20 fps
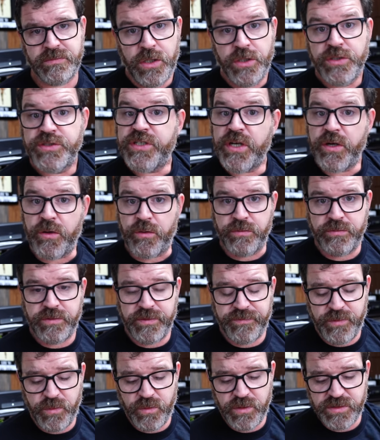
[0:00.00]
So
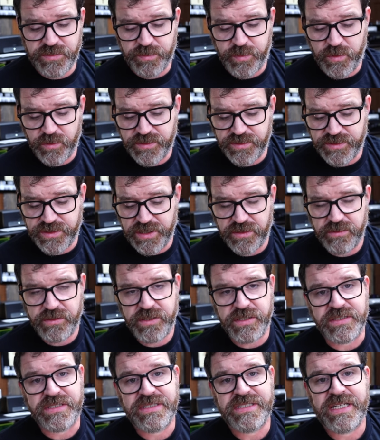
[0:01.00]
if you want to support the channel, you
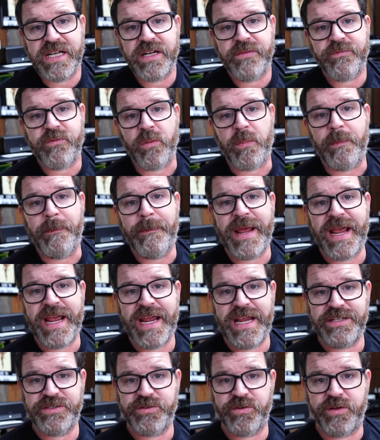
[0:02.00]
can sign up for
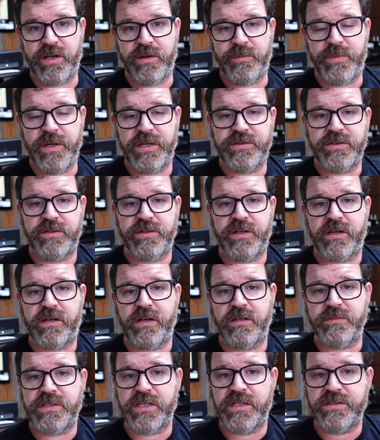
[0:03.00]
Patreon,
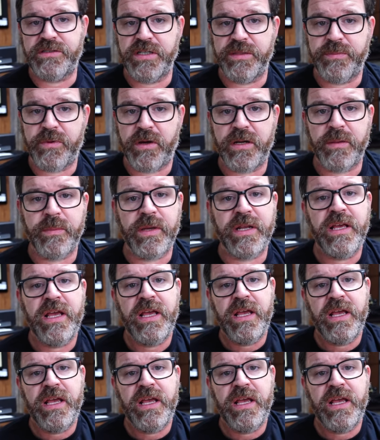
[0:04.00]
patreon.com/cheapaudioman.